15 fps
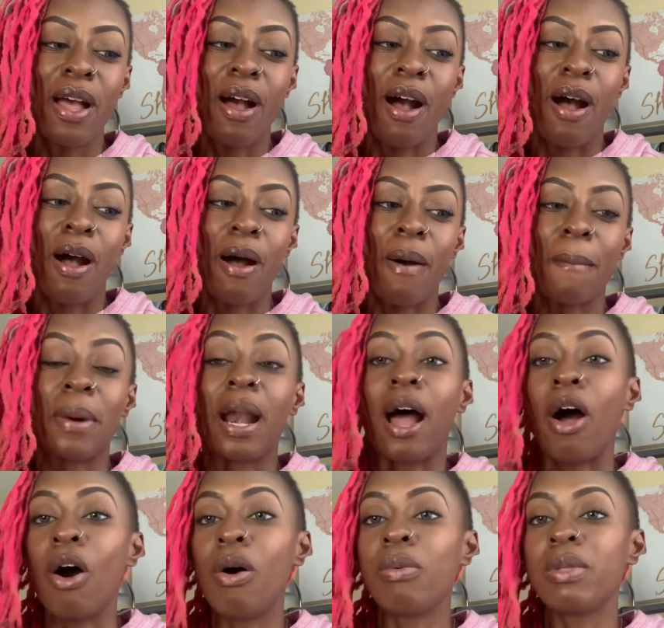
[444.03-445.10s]
Um, but I
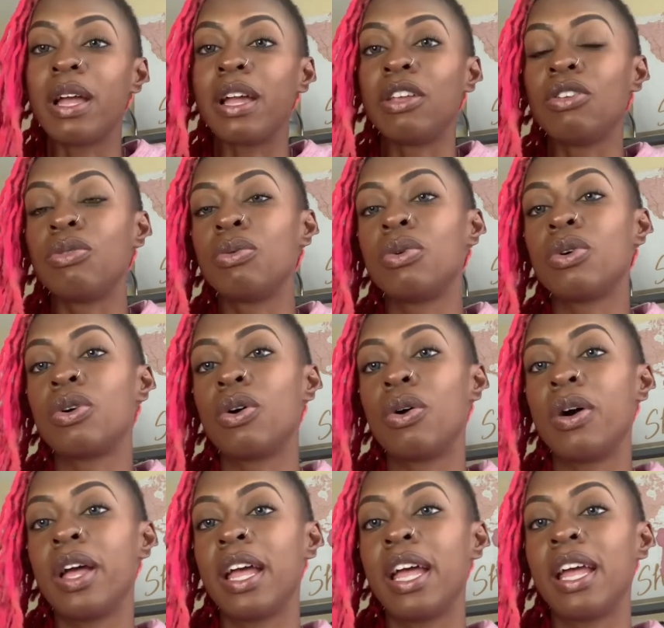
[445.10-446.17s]
hope that you will go
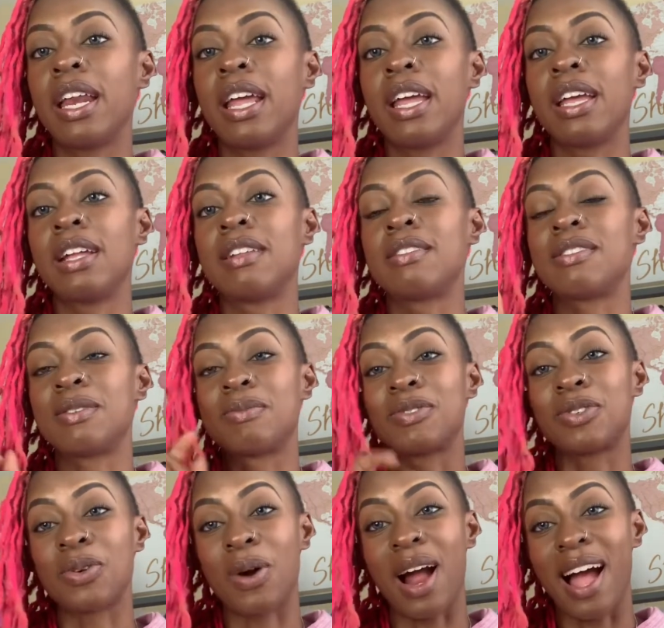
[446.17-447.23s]
ahead and
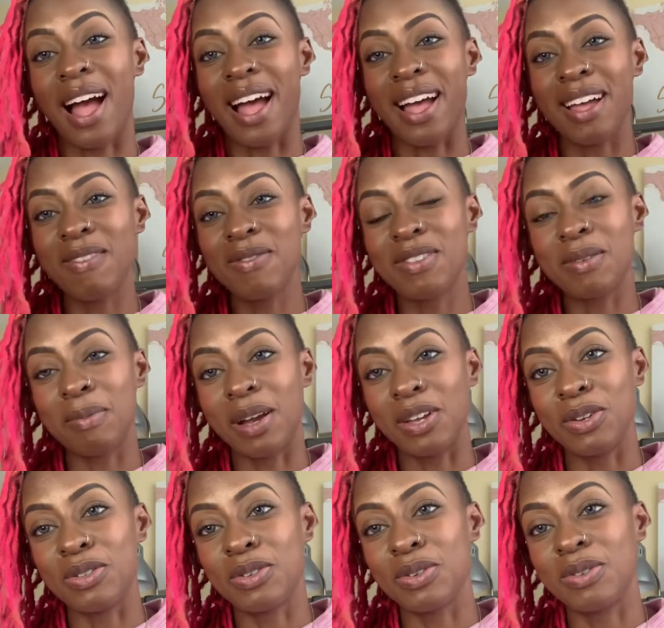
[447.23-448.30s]
subscribe to my
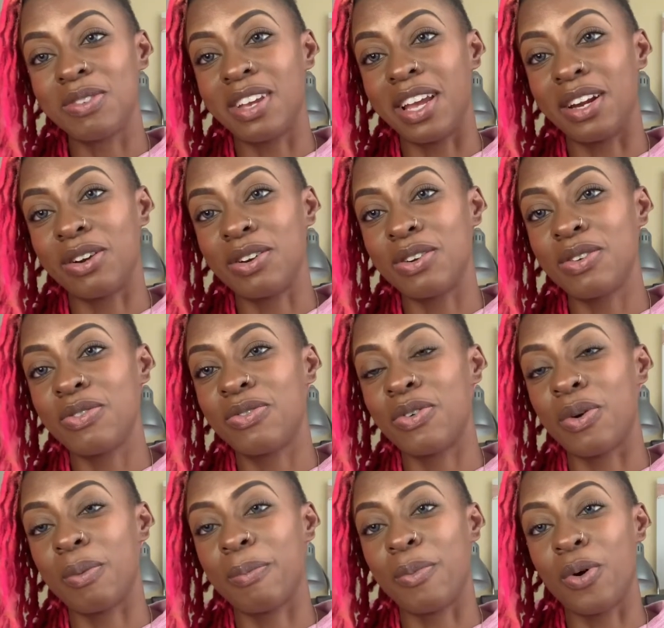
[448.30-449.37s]
YouTube channel
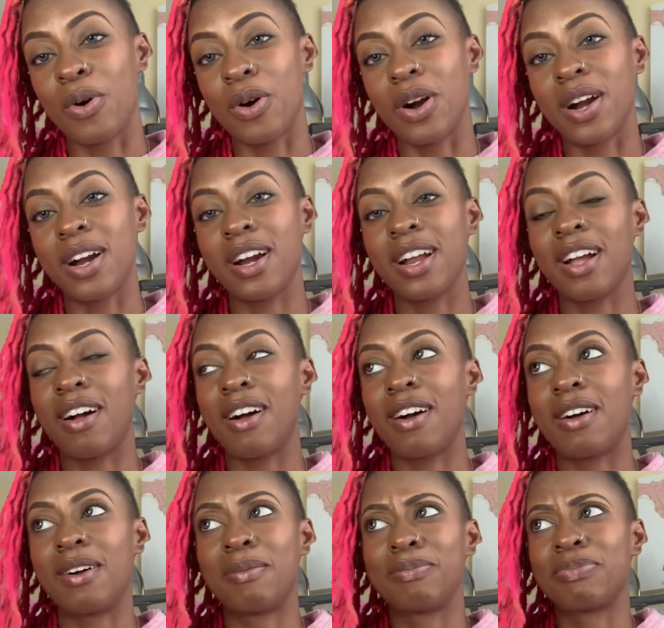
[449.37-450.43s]
for more
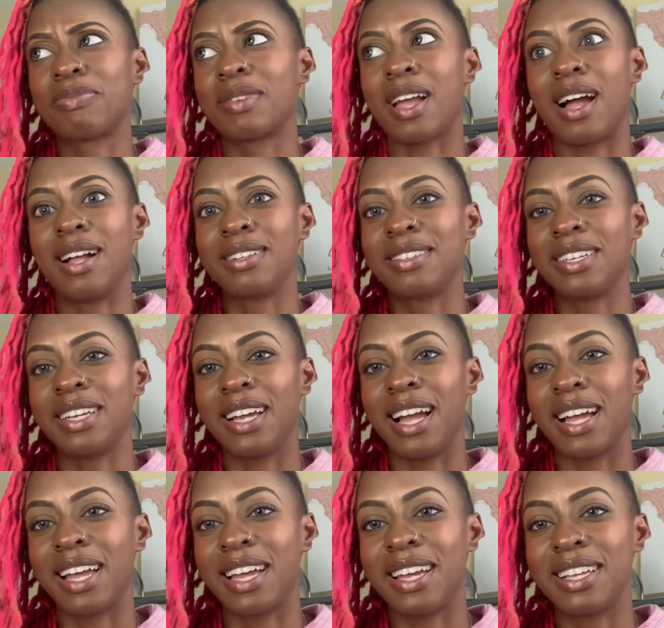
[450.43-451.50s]
um, content, I
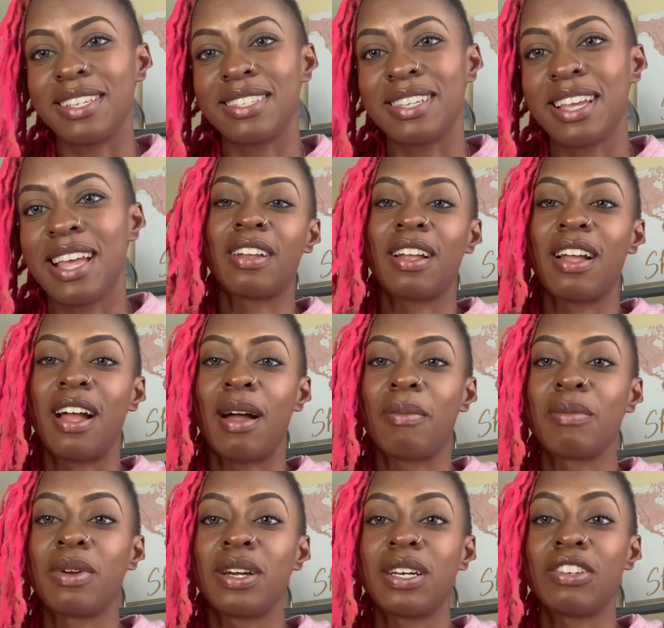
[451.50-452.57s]
guess.
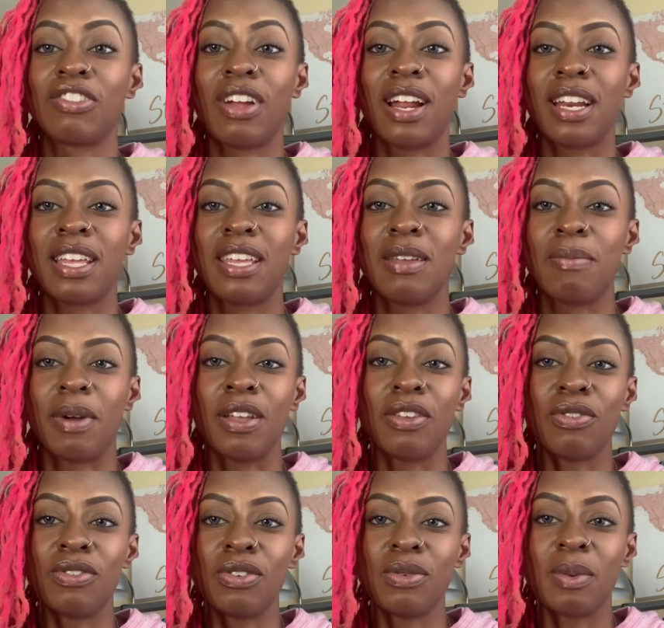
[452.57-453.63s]
I'm going to try to keep my
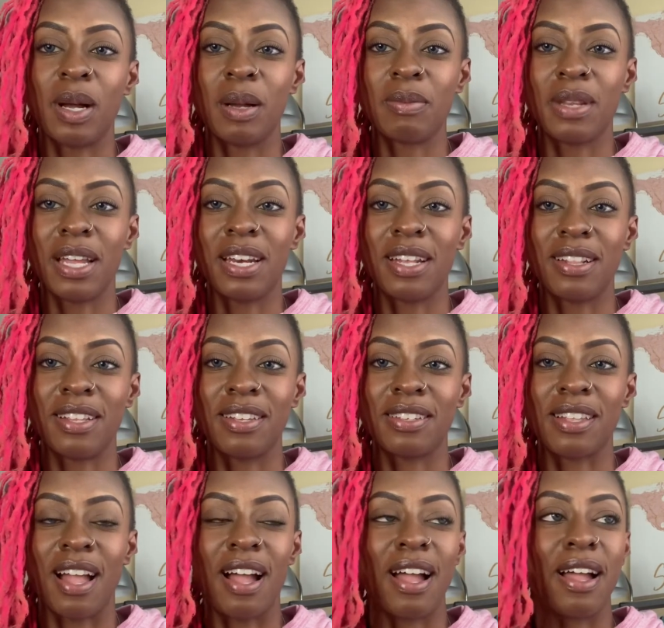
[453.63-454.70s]
YouTube updated this
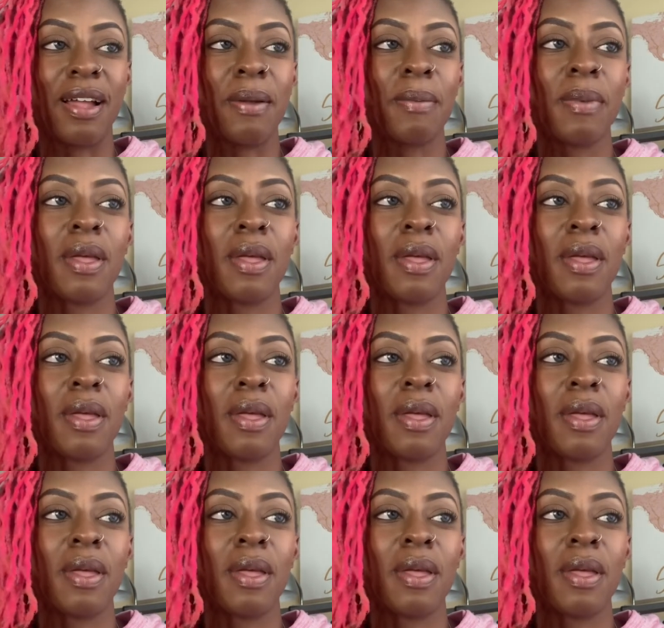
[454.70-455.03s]
time.